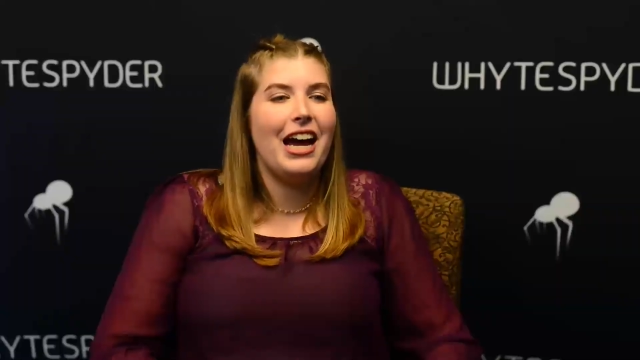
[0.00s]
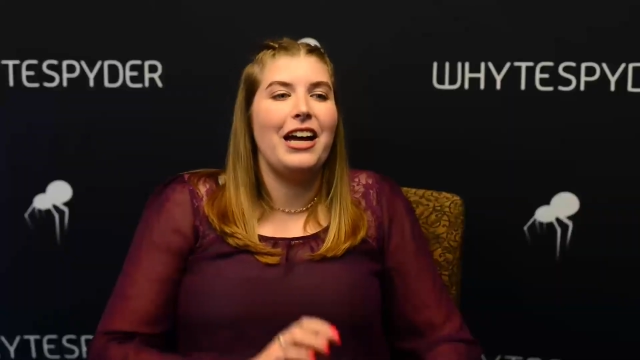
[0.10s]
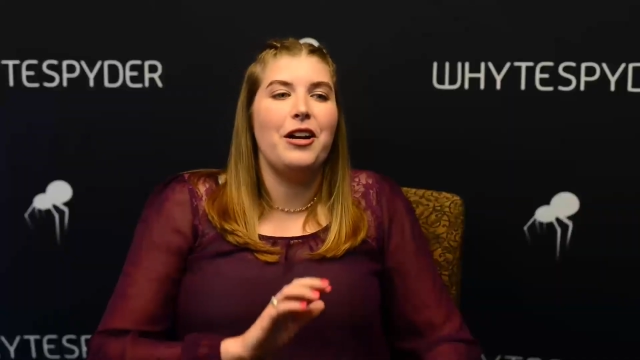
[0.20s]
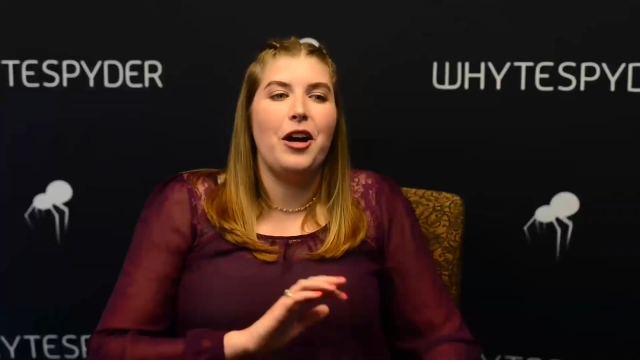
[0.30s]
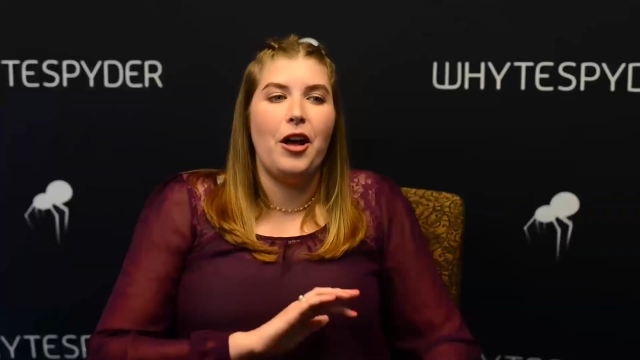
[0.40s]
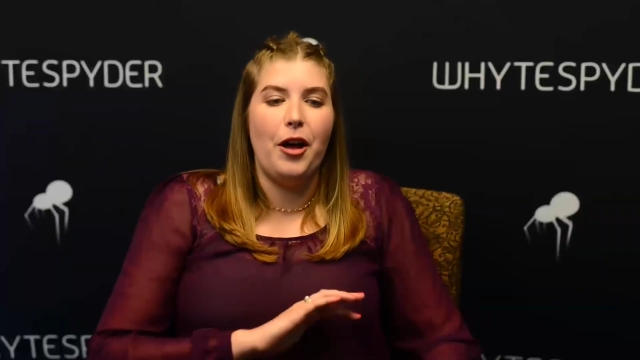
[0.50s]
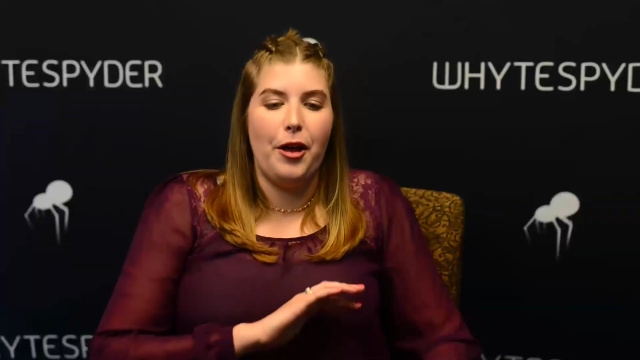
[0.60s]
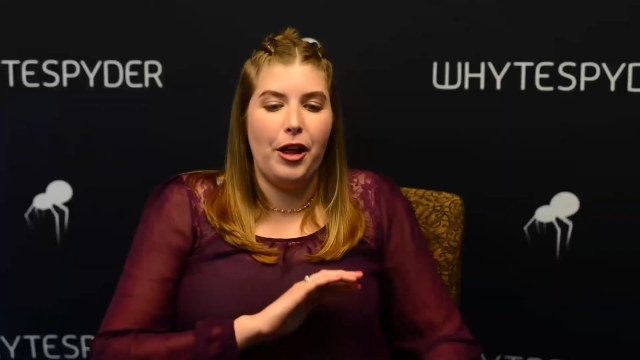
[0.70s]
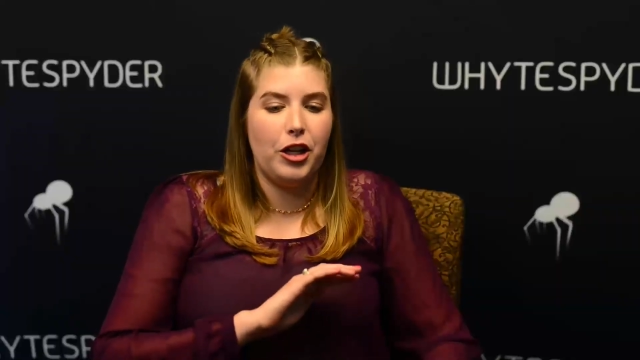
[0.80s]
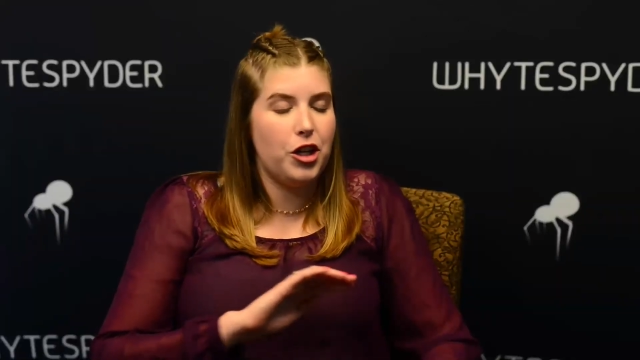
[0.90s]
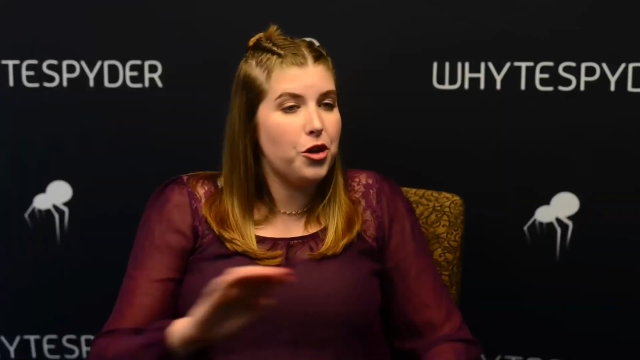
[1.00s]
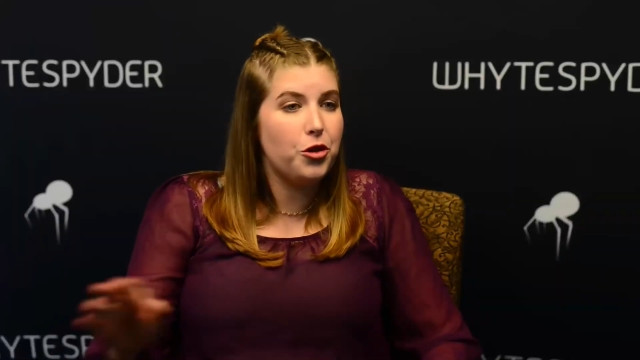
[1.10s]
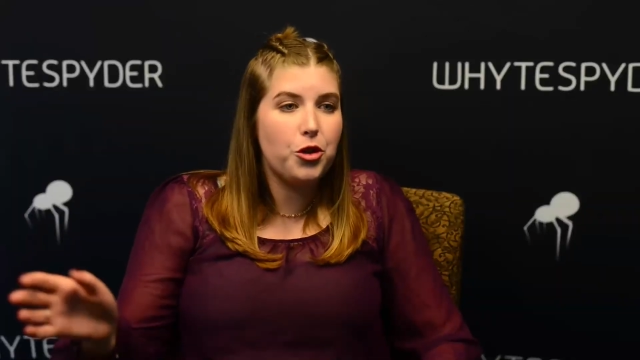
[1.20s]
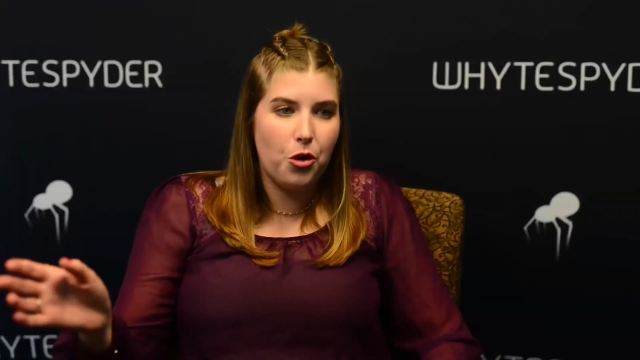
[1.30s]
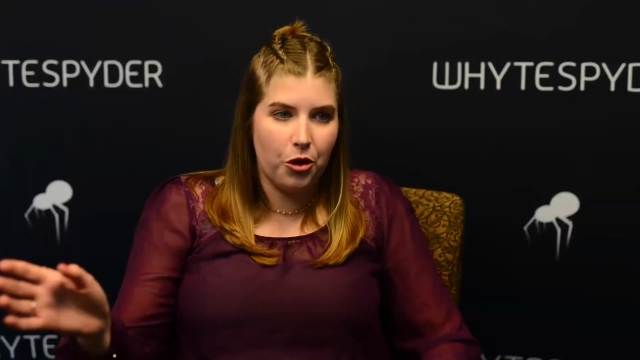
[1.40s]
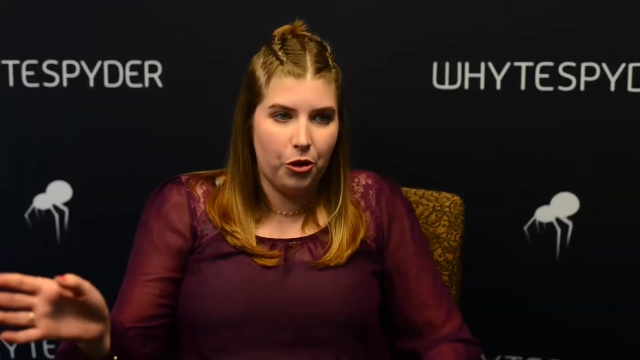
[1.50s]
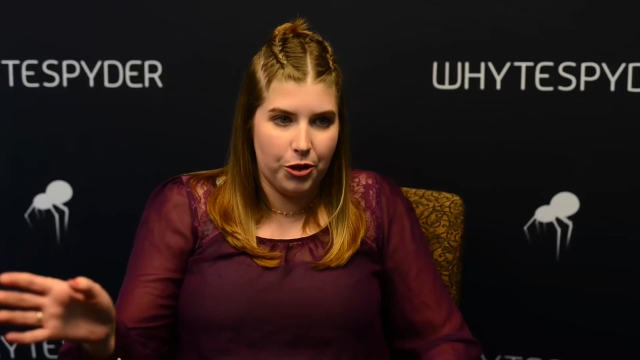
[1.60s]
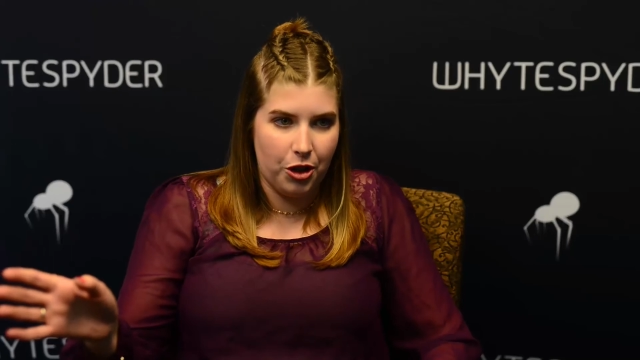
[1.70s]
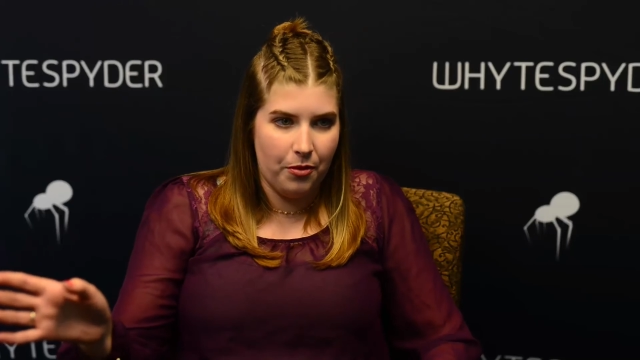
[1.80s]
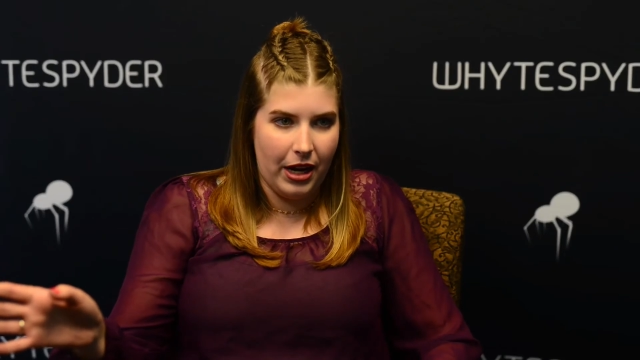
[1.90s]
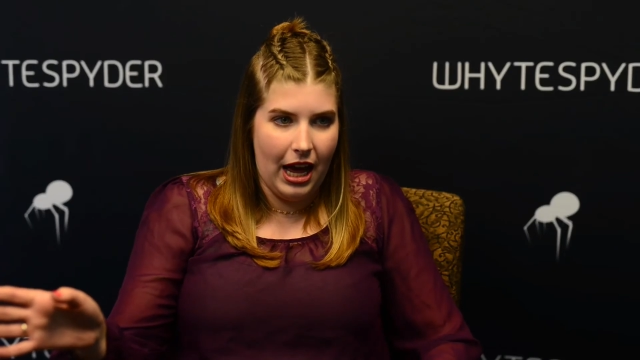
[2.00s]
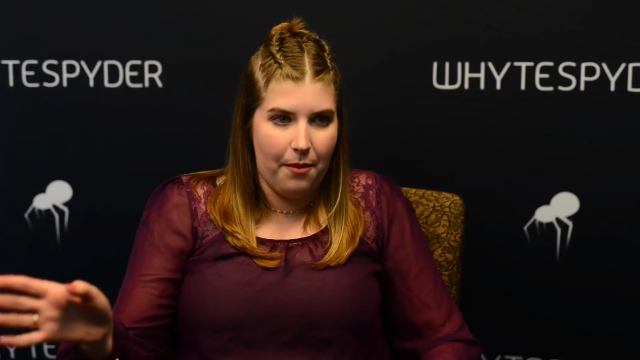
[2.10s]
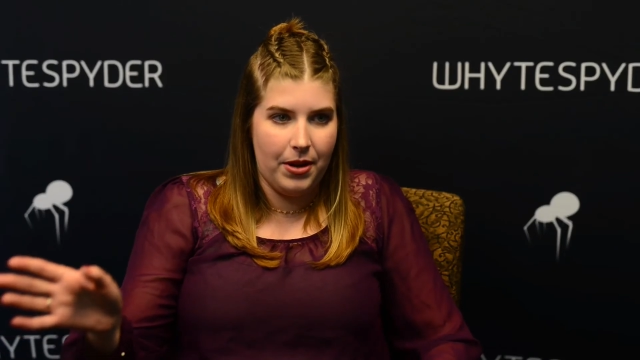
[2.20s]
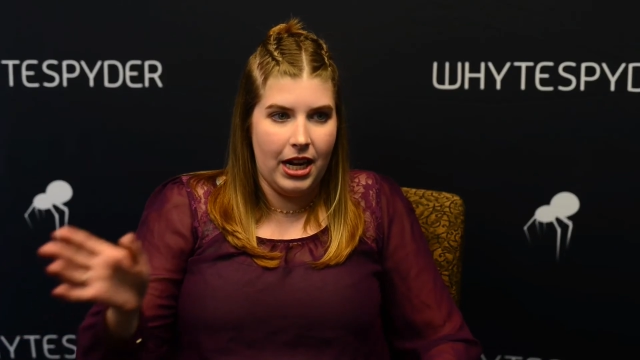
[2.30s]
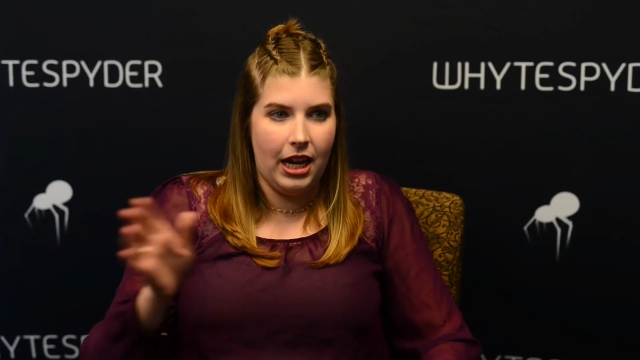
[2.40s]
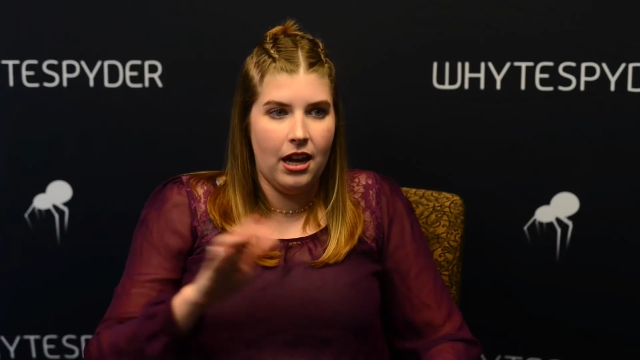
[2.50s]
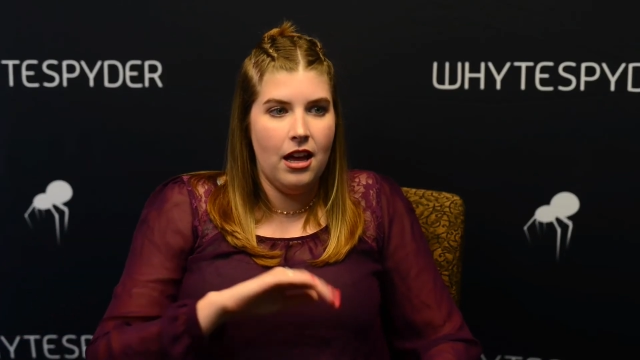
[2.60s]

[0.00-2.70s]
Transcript: had uh, a huge cornhole tournament happening,